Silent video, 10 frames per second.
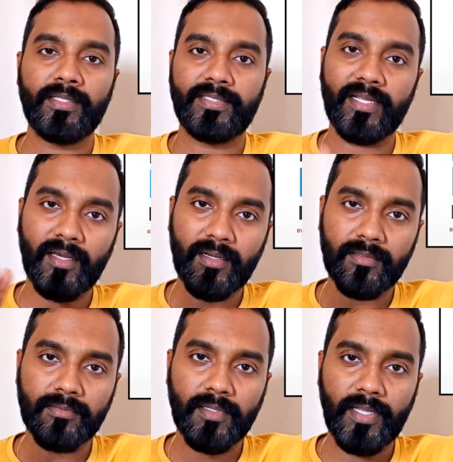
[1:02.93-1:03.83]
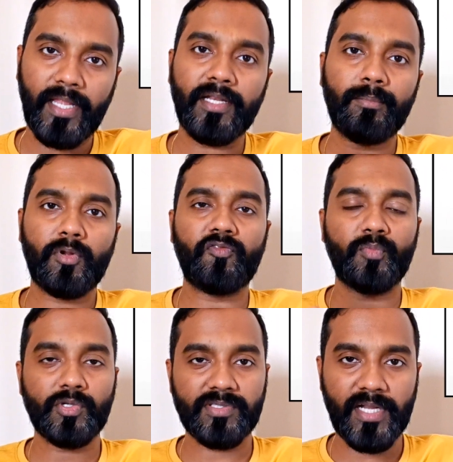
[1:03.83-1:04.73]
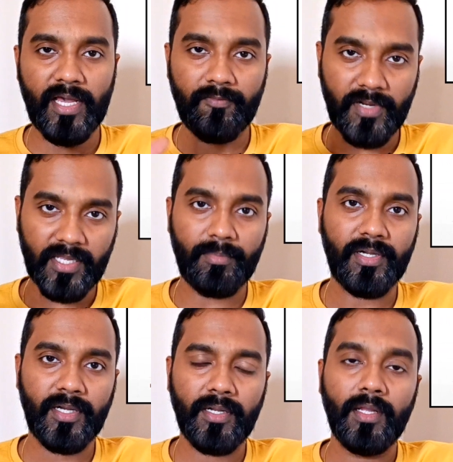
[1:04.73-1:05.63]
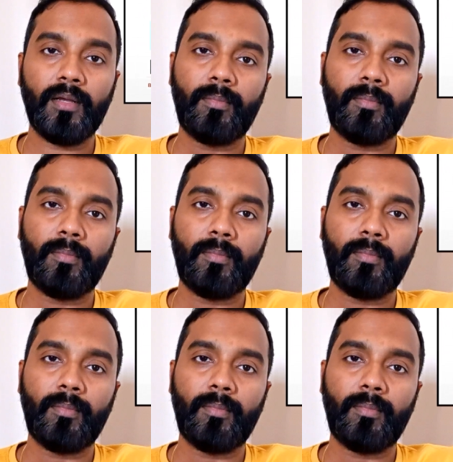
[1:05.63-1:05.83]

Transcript: There are n number of books that I have recommended,